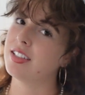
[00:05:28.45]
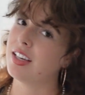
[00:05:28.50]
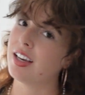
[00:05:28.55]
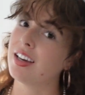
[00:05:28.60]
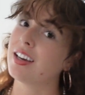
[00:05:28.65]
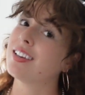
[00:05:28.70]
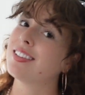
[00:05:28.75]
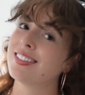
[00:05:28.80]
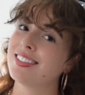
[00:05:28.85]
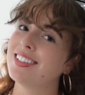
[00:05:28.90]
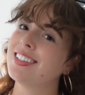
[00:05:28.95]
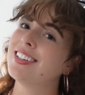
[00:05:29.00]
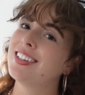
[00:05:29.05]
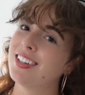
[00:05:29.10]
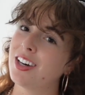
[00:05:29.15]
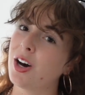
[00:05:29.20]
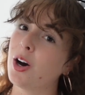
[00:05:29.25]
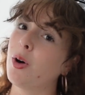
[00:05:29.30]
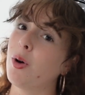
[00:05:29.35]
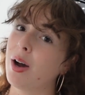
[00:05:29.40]
Yeah.
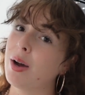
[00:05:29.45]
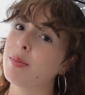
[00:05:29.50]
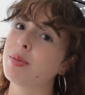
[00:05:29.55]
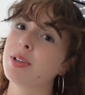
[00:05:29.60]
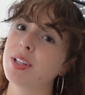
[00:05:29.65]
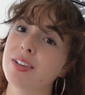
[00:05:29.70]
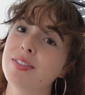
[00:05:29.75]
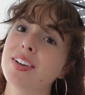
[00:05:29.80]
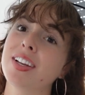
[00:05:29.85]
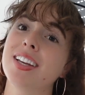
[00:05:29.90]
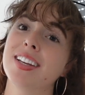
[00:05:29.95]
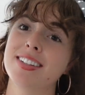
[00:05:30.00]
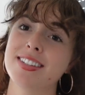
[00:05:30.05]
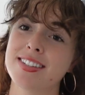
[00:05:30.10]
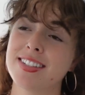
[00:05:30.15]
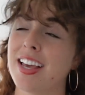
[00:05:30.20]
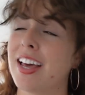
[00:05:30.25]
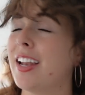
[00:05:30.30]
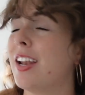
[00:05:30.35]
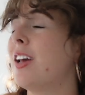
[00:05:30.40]
Oh, I believe in
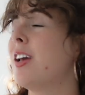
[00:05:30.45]
consent.